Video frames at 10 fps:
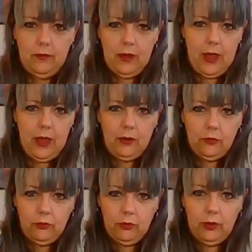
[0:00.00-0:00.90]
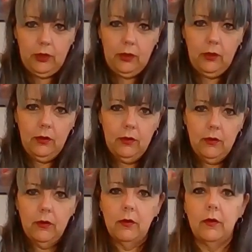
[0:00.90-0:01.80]
is actually
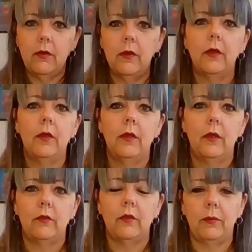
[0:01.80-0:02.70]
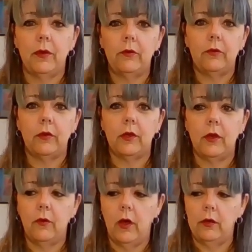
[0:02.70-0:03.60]
supposed to
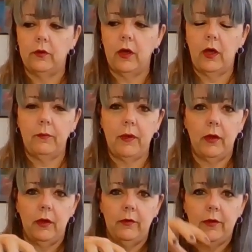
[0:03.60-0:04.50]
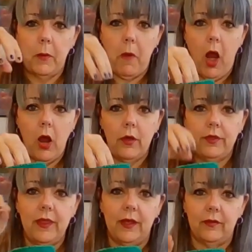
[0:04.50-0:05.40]
go on top of
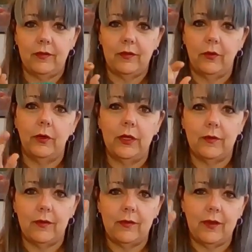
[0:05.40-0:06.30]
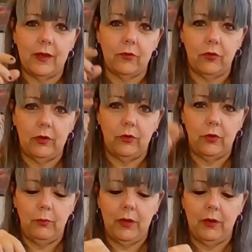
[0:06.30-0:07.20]
this. So it's actually
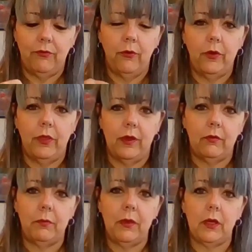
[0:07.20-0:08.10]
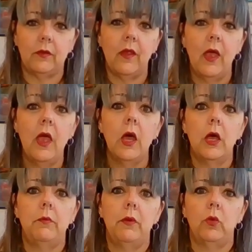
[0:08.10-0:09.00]
too big for this because
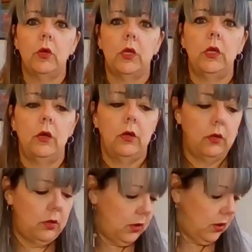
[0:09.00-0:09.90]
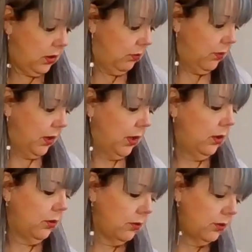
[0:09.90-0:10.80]
I've been working on a
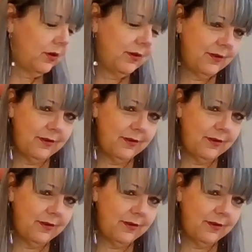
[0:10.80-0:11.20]
regular